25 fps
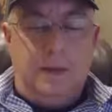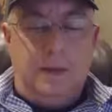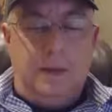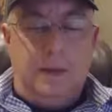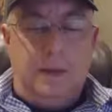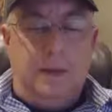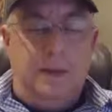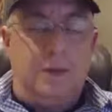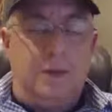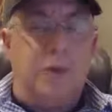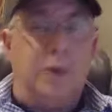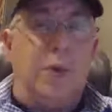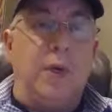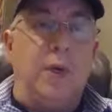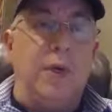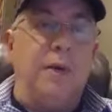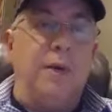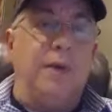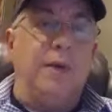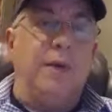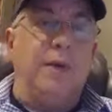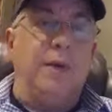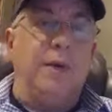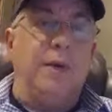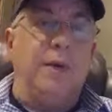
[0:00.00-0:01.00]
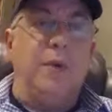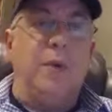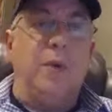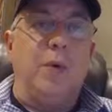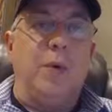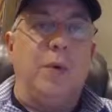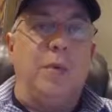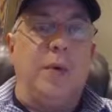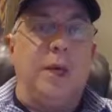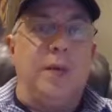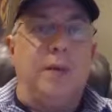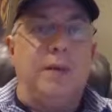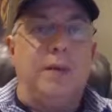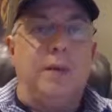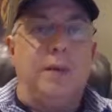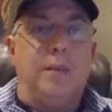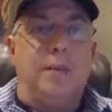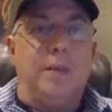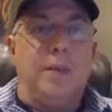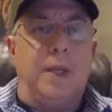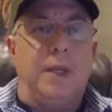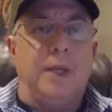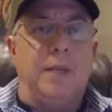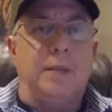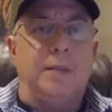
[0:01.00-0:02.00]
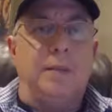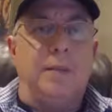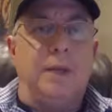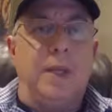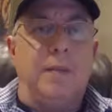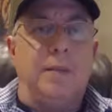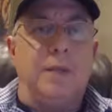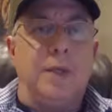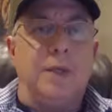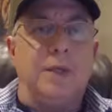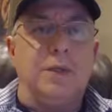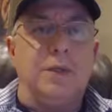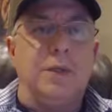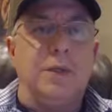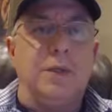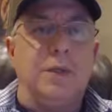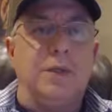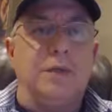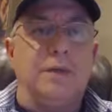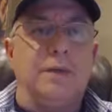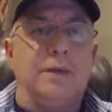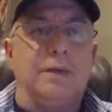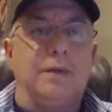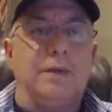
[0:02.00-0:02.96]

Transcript: you know, 20 or 30 more by, by this time next year.